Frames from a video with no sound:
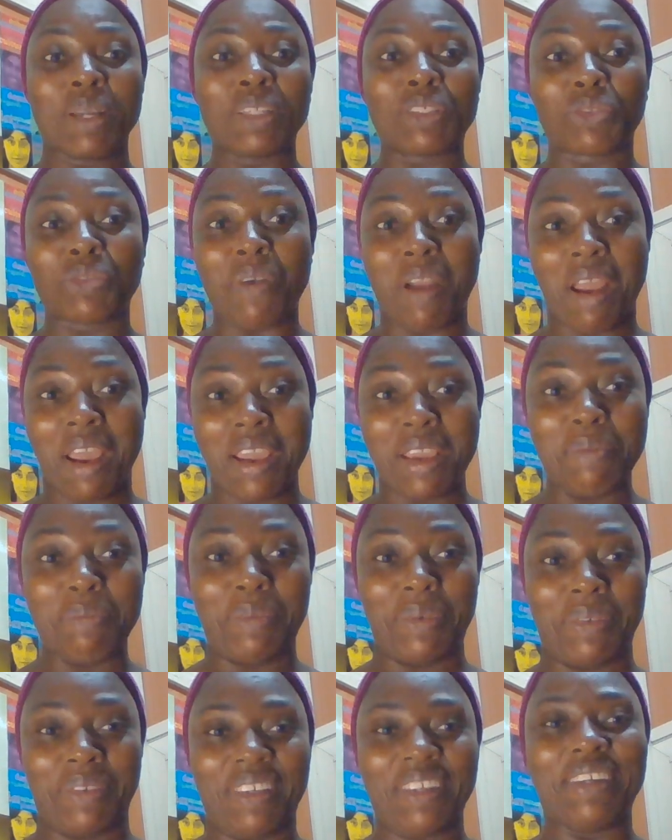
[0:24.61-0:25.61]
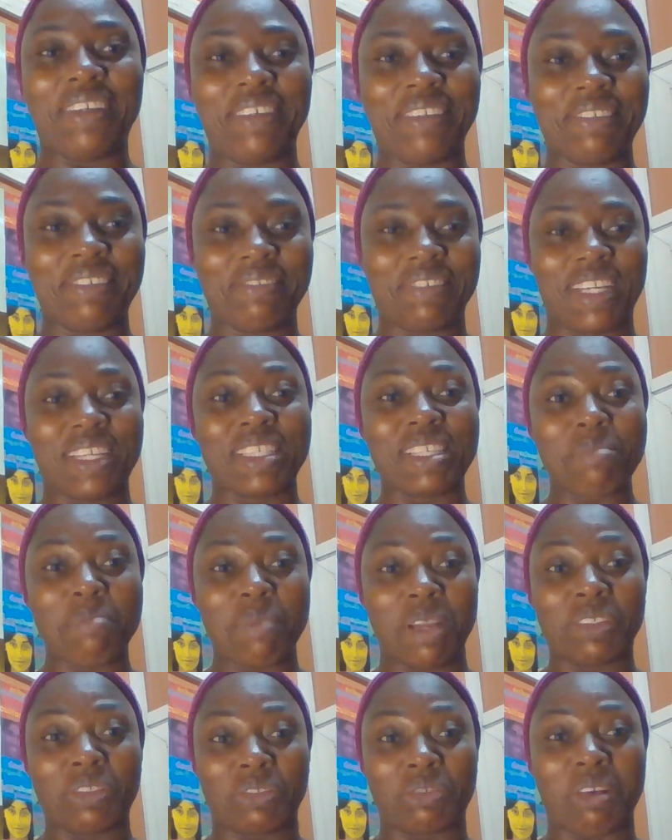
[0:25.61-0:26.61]
tribe. When I say
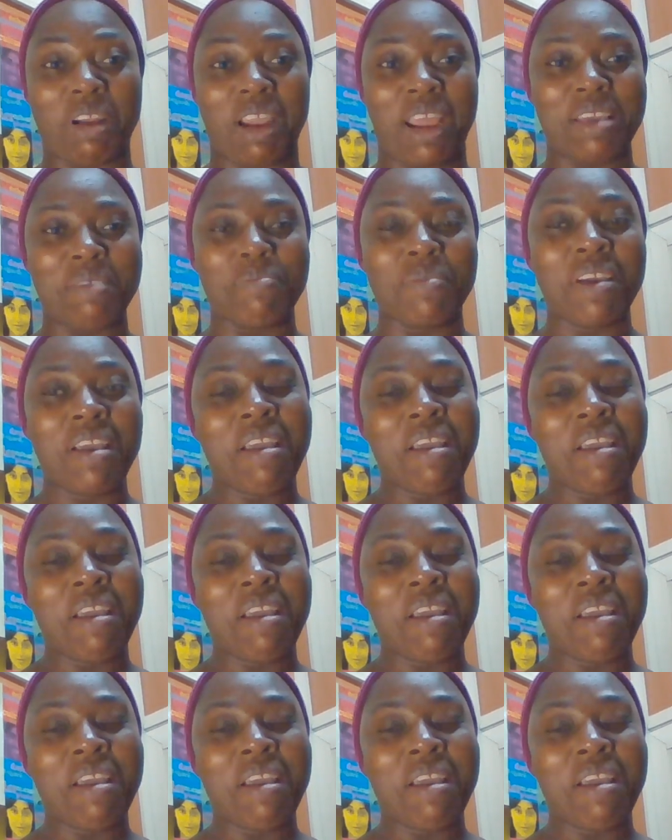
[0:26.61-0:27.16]
my tribe,